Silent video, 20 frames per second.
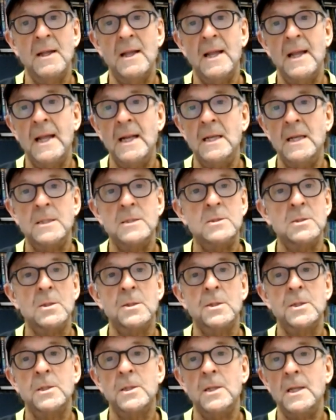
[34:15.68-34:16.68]
And it's
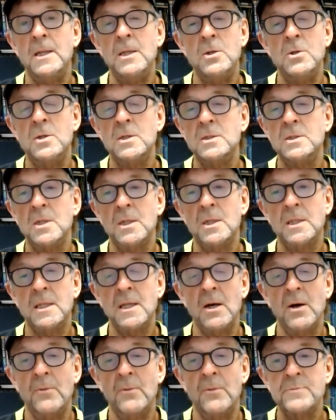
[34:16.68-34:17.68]
just, you can just
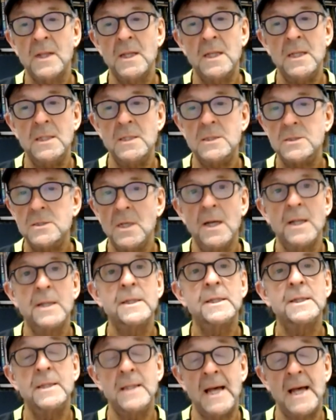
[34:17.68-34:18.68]
tell he's just
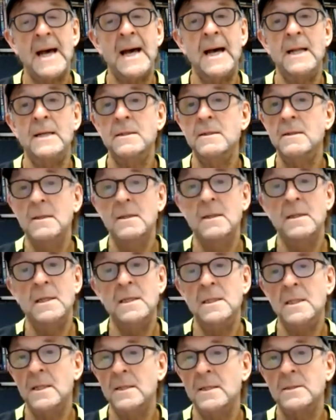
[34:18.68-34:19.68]
sad. He
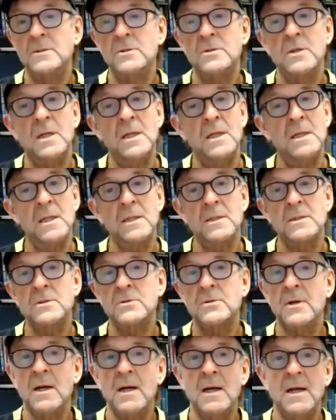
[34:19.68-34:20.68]
doesn't he doesn't
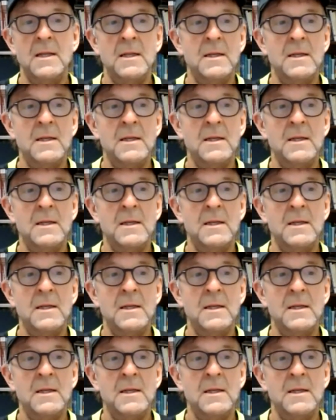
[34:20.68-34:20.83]
try